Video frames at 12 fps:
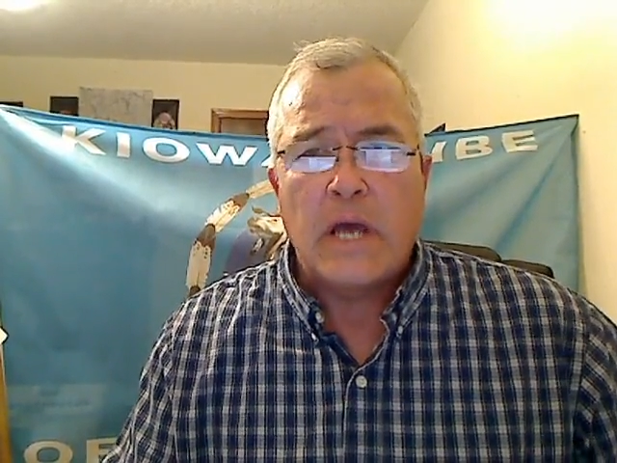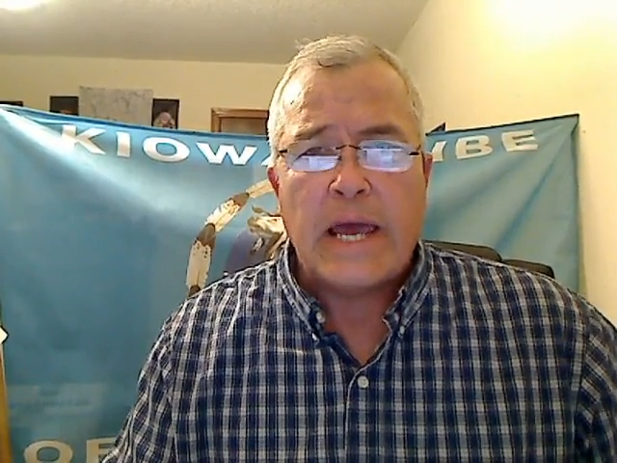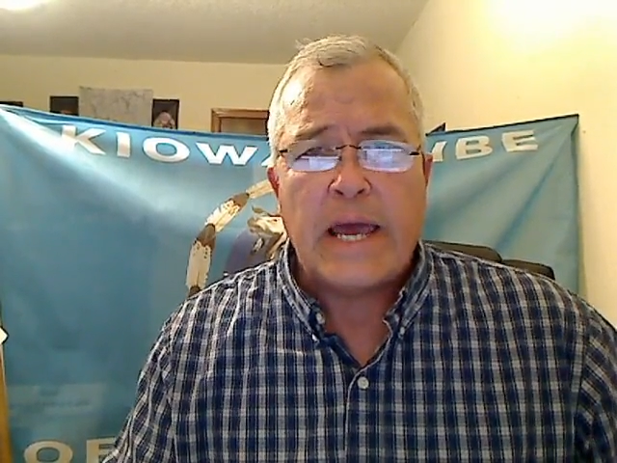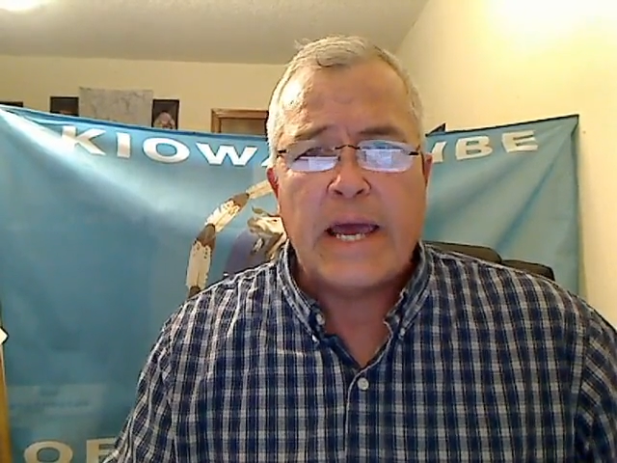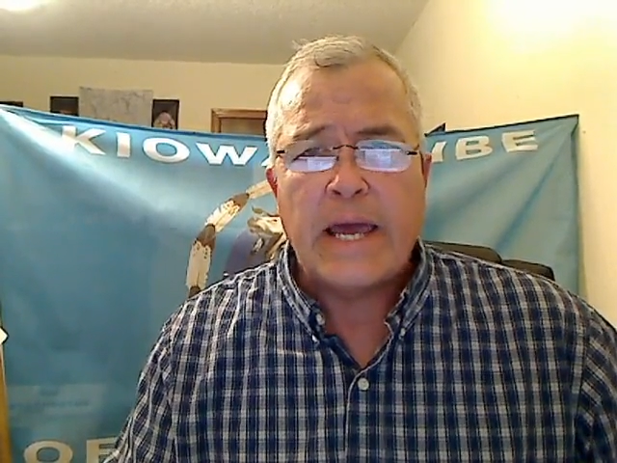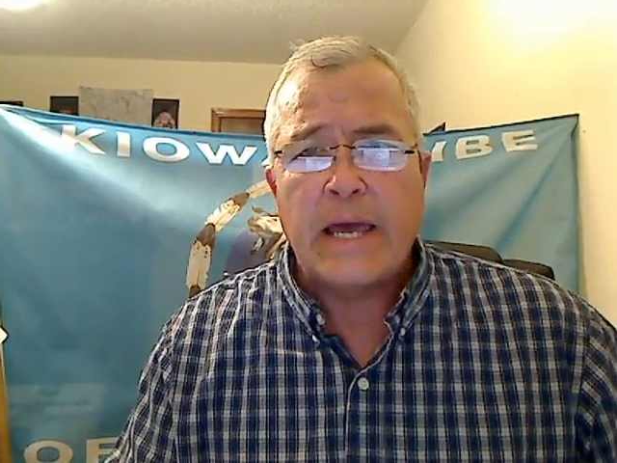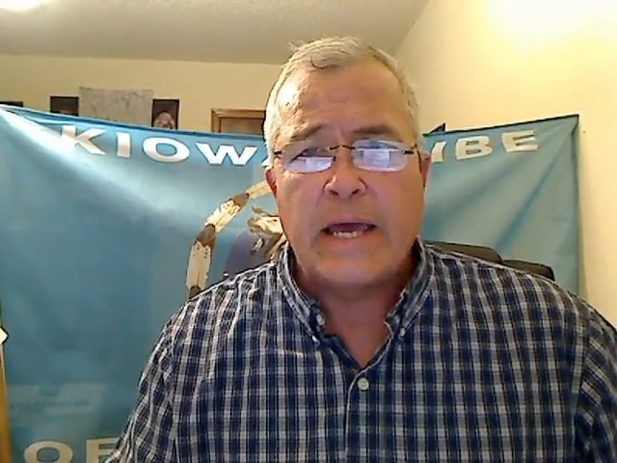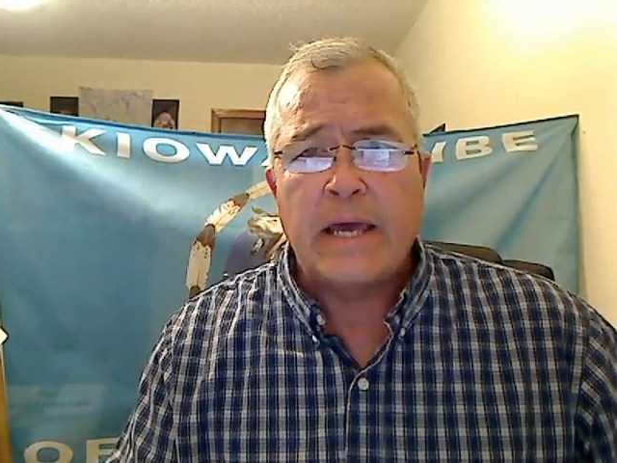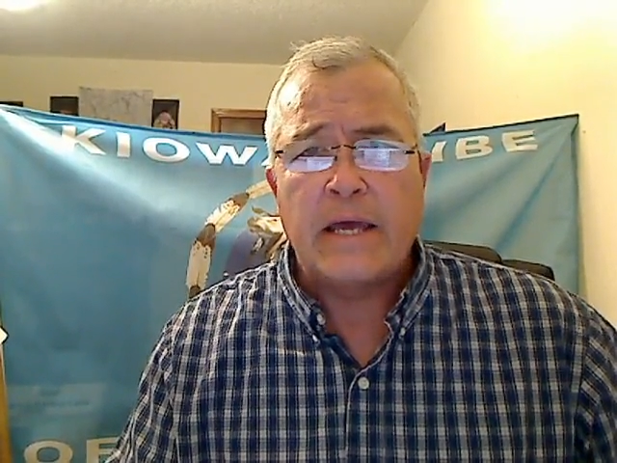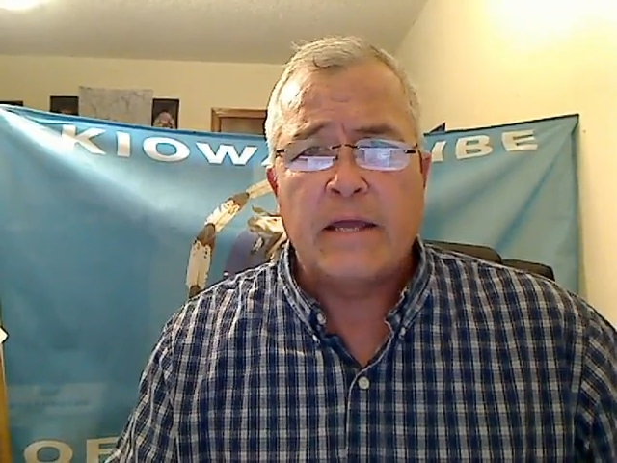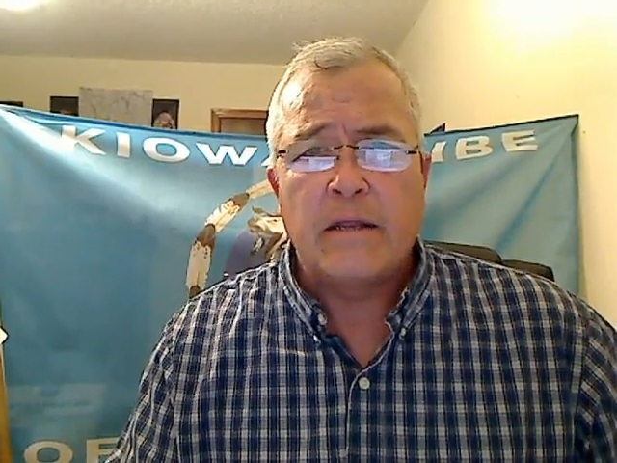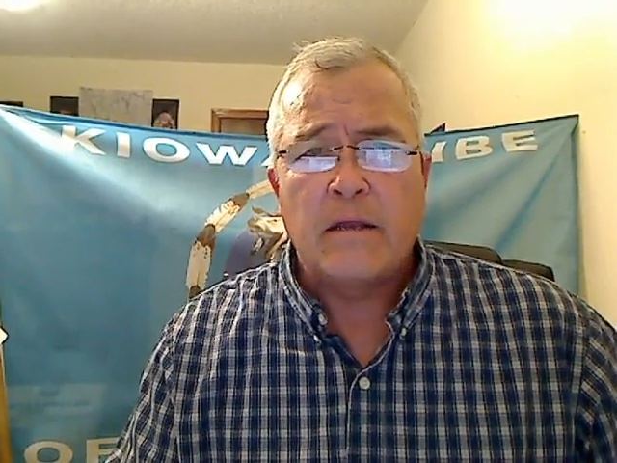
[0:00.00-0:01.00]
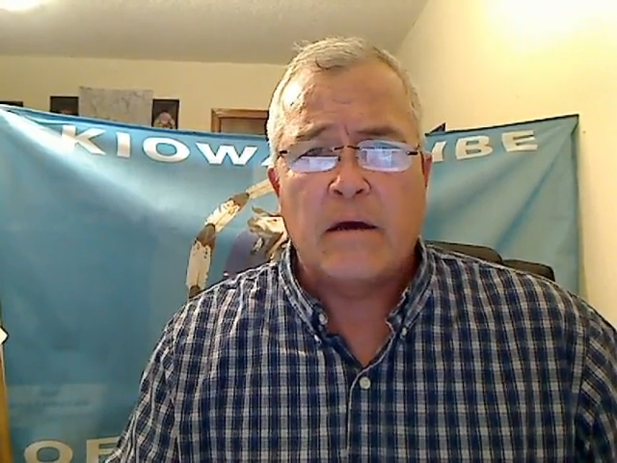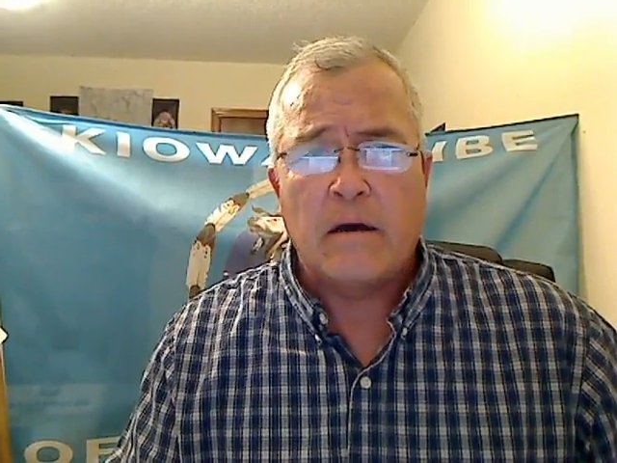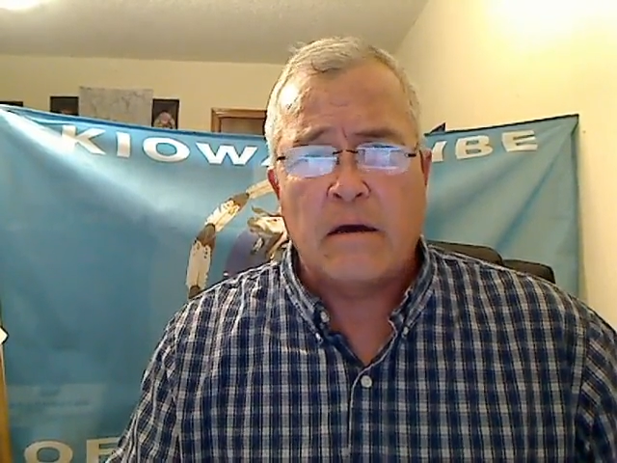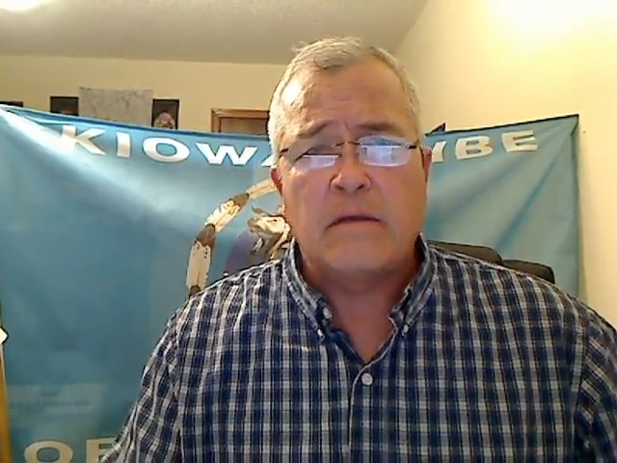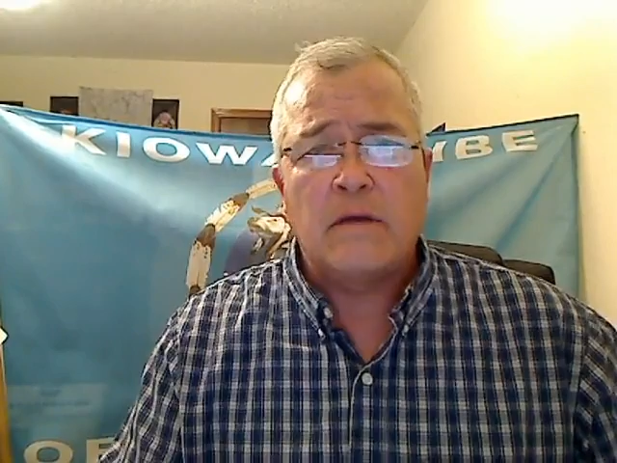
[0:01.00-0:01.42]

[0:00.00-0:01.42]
And Hanya